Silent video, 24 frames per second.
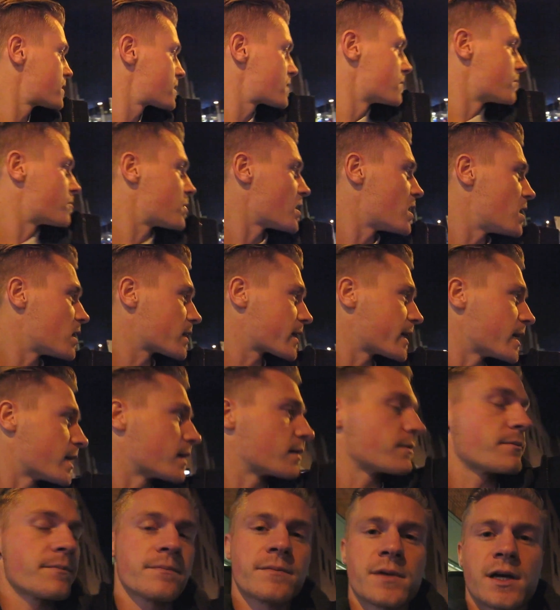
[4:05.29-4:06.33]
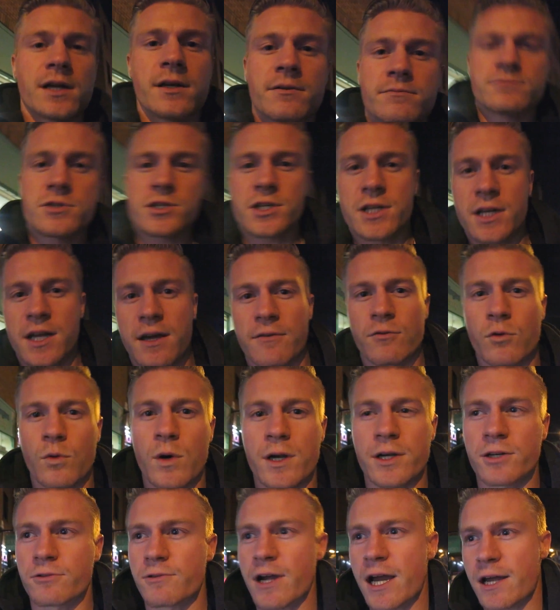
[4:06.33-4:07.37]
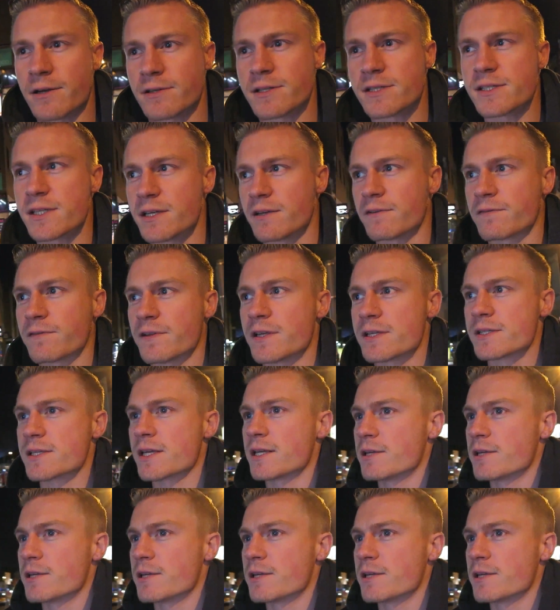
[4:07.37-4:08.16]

some parking and I'm just going to have a wander around and see if there's